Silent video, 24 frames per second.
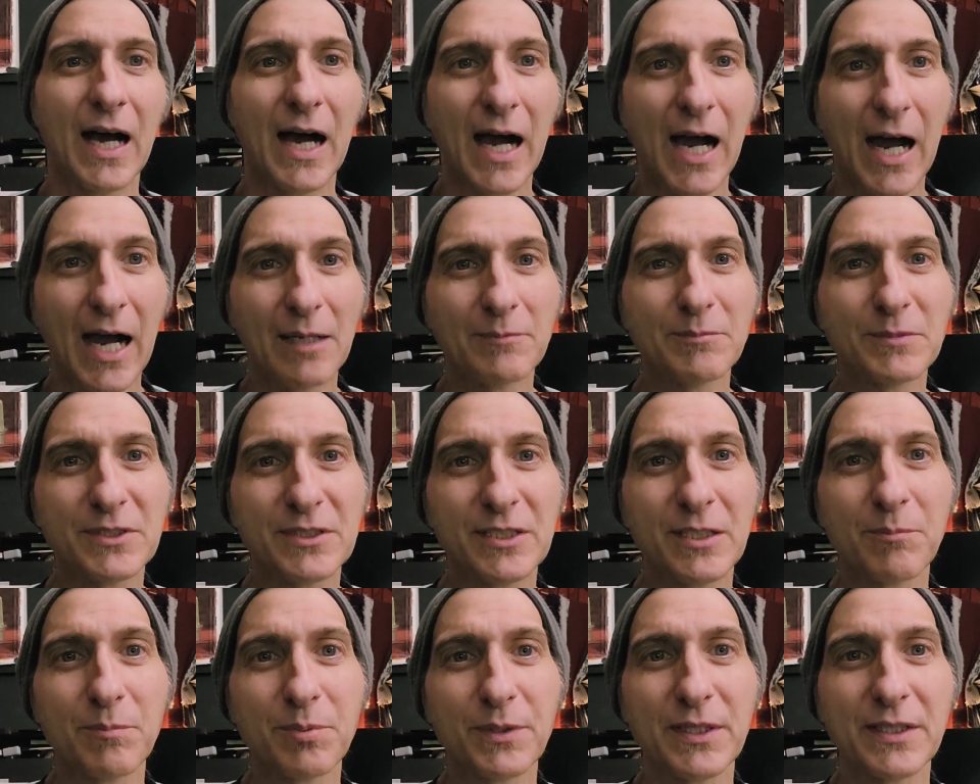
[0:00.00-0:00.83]
I'm
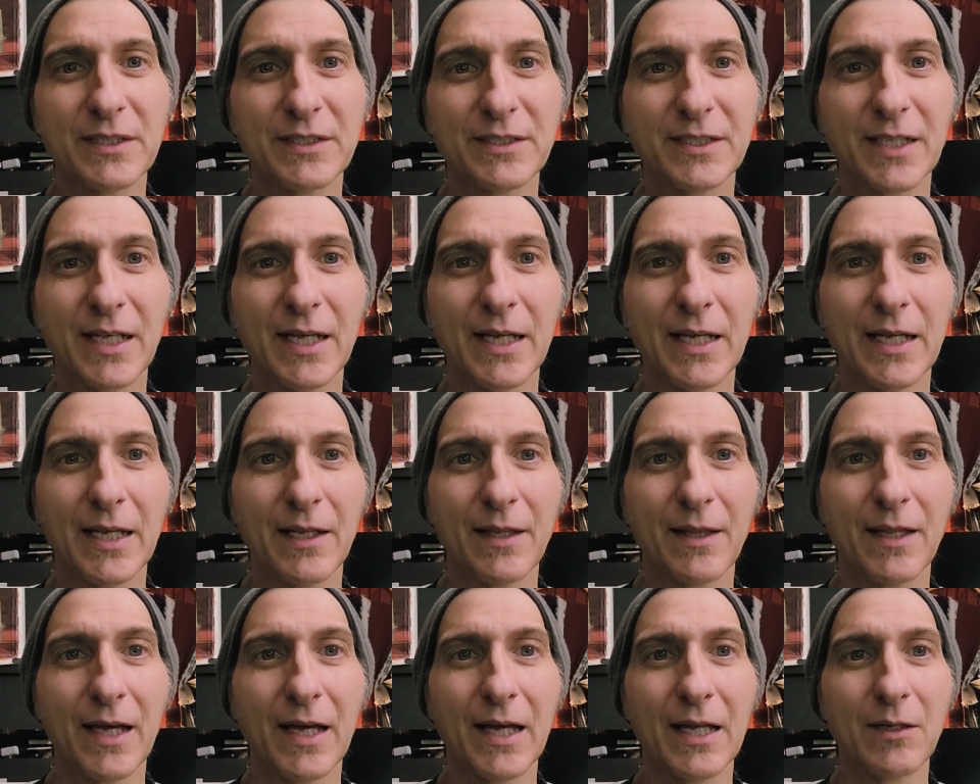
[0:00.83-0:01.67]
simply saying
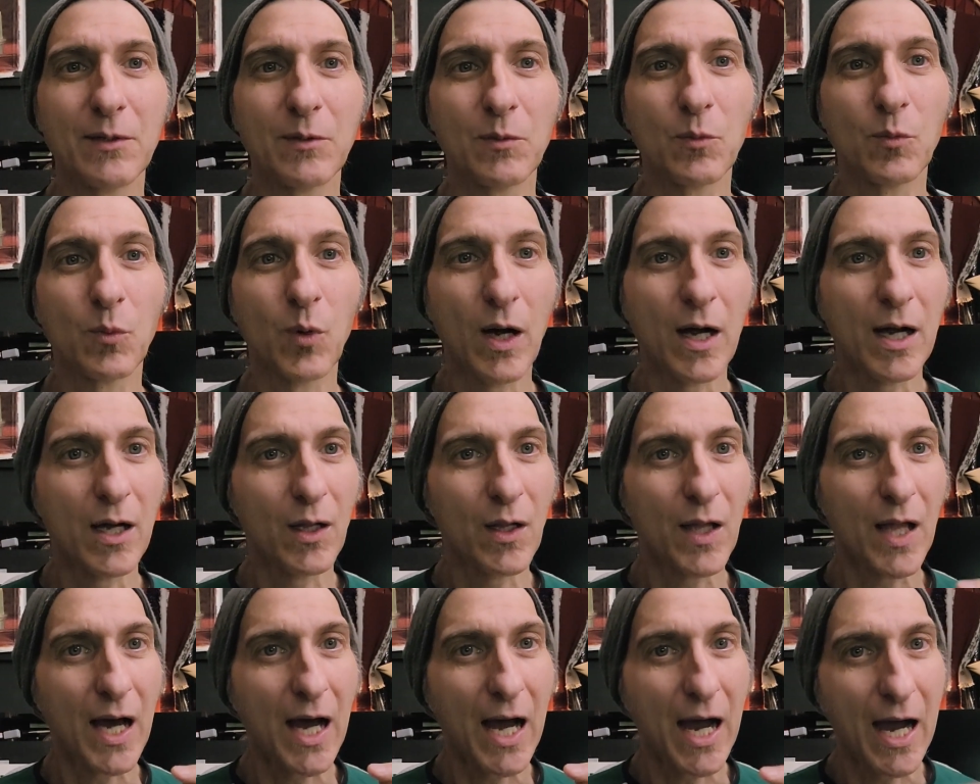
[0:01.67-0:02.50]
that
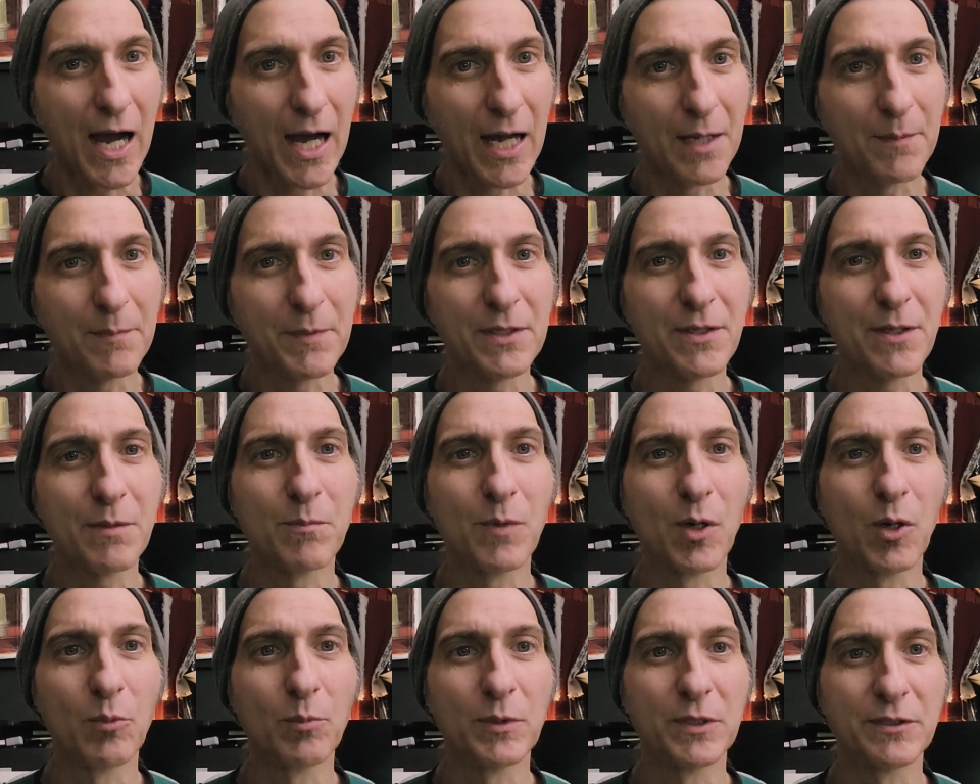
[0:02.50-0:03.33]
while I'm in the
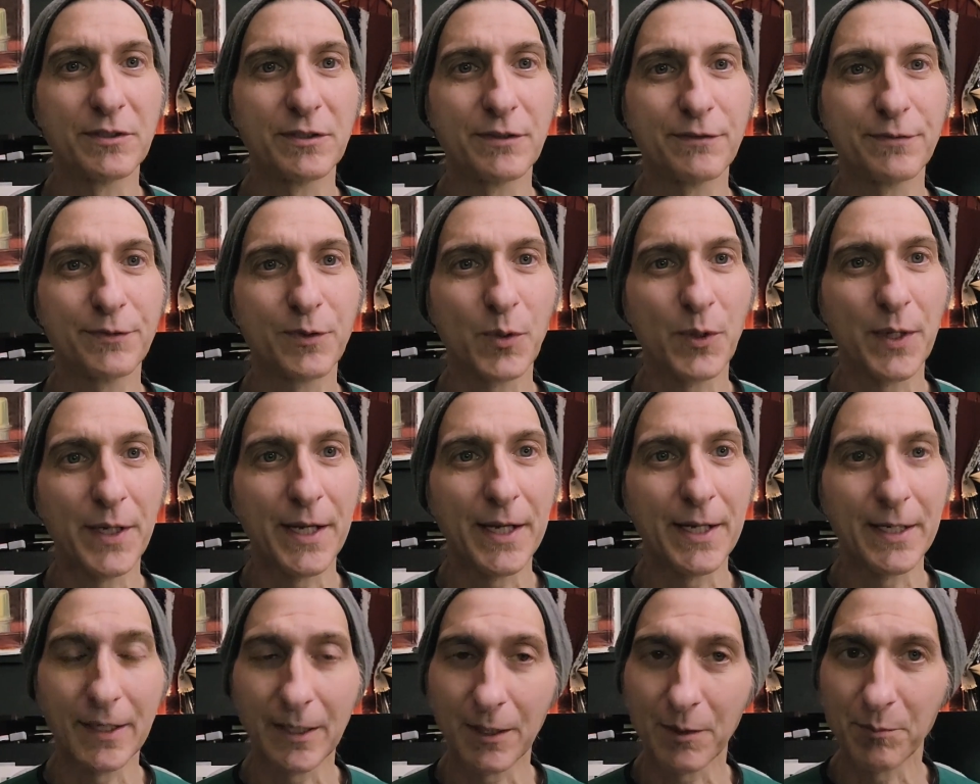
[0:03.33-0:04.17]
moment of
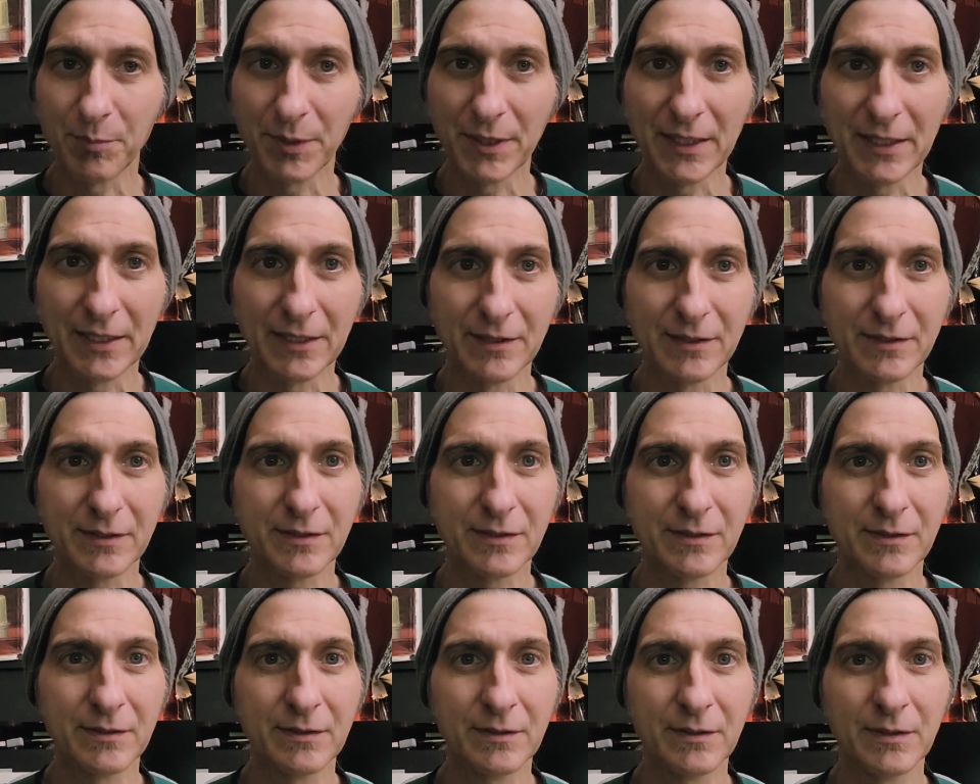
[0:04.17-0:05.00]
creating a piece,